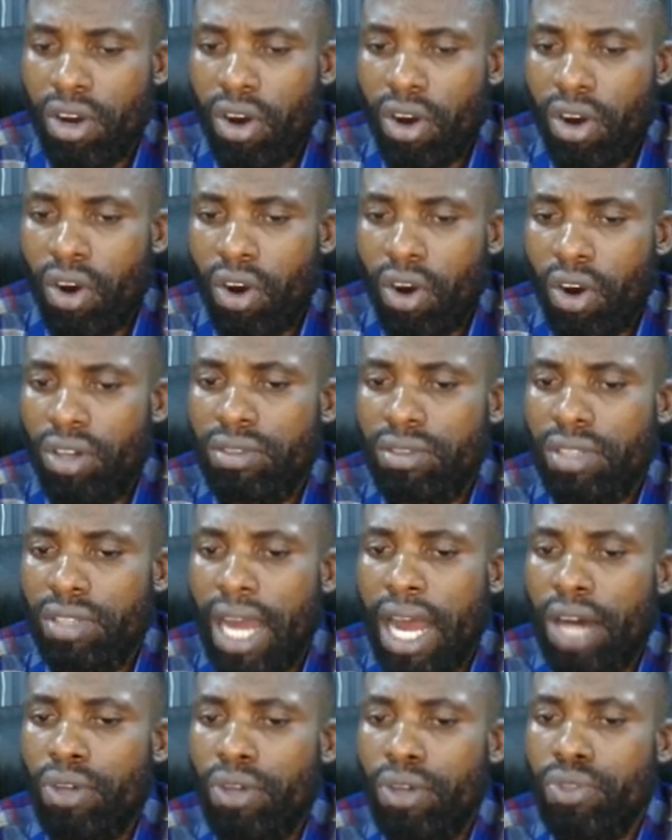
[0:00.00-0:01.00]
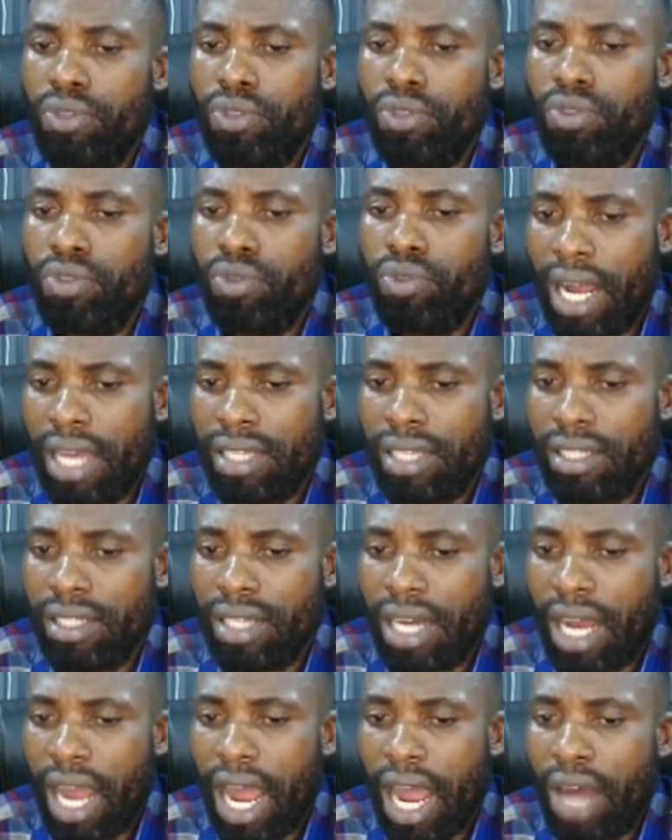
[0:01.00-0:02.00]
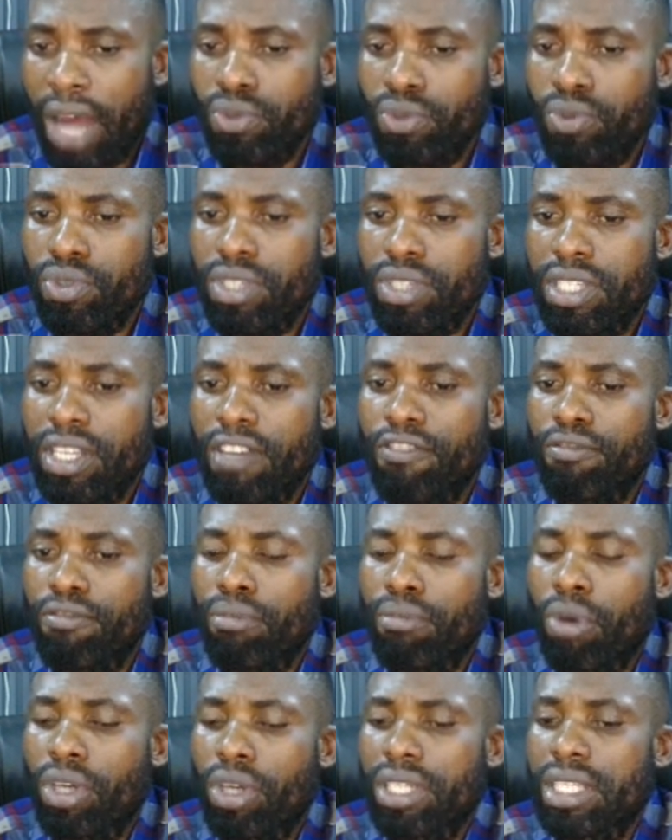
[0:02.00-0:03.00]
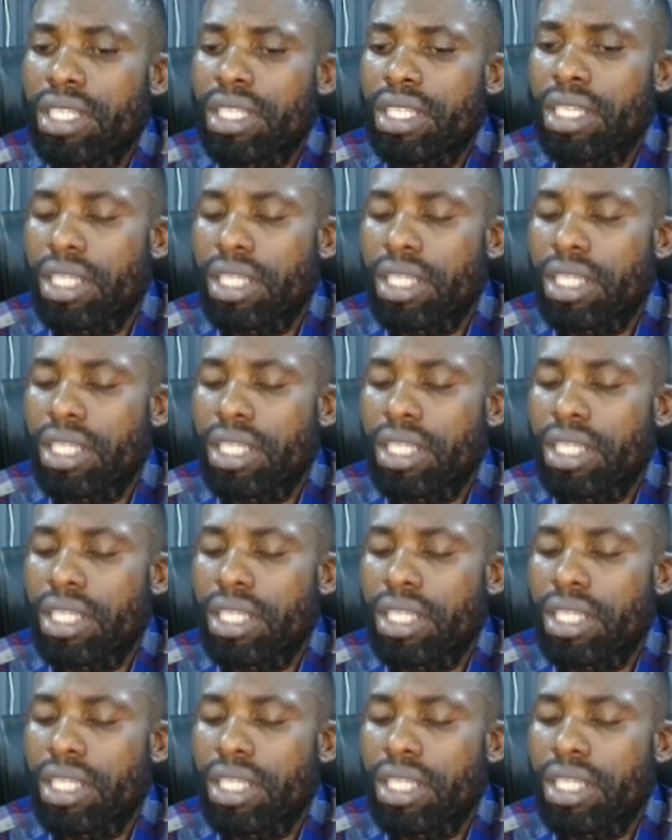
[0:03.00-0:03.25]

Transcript: on how to save money